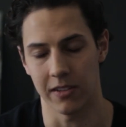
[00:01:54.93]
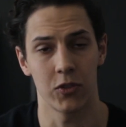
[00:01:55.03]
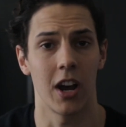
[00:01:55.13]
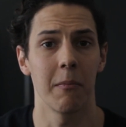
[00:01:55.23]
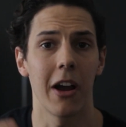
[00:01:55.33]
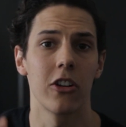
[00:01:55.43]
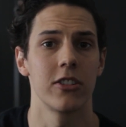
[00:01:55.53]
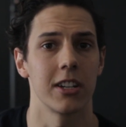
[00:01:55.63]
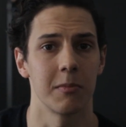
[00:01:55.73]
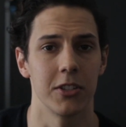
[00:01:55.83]
I've tried micro
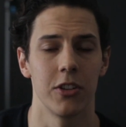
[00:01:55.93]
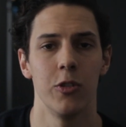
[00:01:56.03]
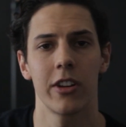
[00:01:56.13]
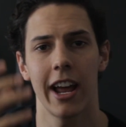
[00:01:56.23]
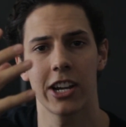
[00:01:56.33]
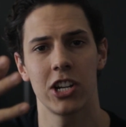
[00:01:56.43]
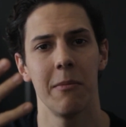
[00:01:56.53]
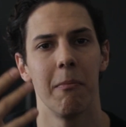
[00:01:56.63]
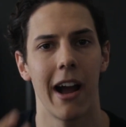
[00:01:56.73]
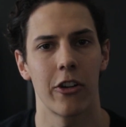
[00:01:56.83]
adjustments, so you can actually
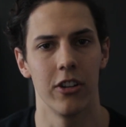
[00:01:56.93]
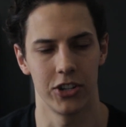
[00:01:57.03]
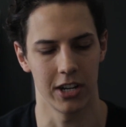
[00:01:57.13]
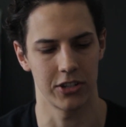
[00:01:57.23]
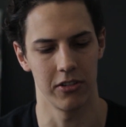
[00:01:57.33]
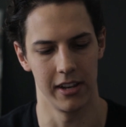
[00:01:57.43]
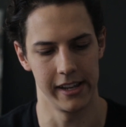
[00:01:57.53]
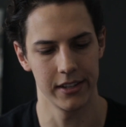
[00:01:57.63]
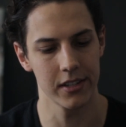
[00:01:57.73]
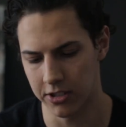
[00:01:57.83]
micro adjust your
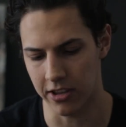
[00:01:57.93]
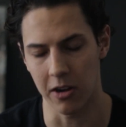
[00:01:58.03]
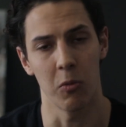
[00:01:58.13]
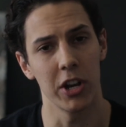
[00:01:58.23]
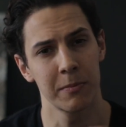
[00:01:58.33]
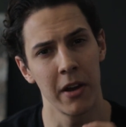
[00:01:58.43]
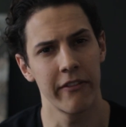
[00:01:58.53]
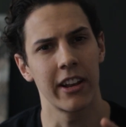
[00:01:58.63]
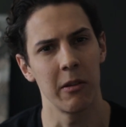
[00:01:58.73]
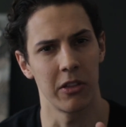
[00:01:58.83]
lens so that it works
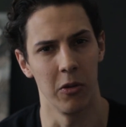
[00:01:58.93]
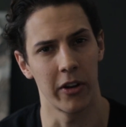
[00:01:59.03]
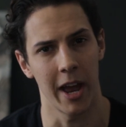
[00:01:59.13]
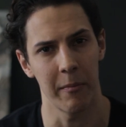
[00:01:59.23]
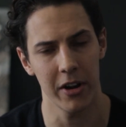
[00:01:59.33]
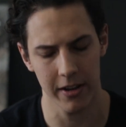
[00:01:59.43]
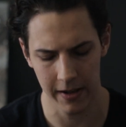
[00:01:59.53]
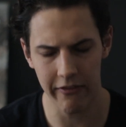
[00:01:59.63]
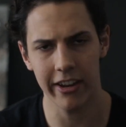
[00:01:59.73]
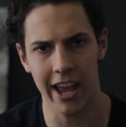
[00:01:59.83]
perfectly with your camera.
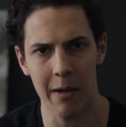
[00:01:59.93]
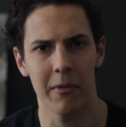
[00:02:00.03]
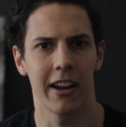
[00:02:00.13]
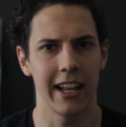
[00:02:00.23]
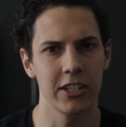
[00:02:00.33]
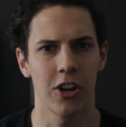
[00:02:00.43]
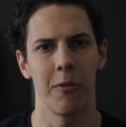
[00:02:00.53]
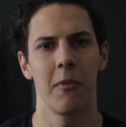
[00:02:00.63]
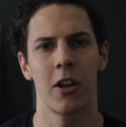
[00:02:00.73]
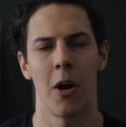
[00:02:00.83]
Every camera and lens
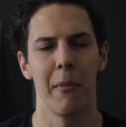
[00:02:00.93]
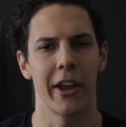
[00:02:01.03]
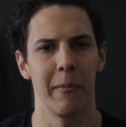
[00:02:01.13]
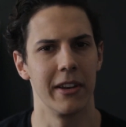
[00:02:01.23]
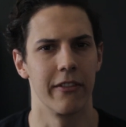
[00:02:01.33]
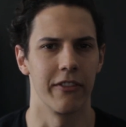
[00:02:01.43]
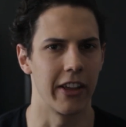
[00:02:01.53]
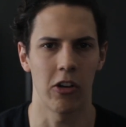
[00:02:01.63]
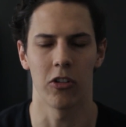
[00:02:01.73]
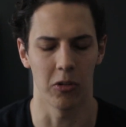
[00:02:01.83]
combo can be different. They
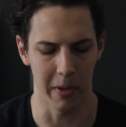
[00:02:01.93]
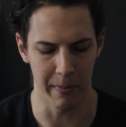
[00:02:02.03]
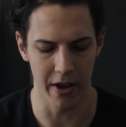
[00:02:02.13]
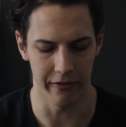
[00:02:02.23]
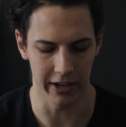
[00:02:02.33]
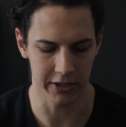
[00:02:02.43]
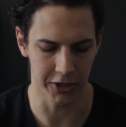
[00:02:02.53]
can't all be perfect.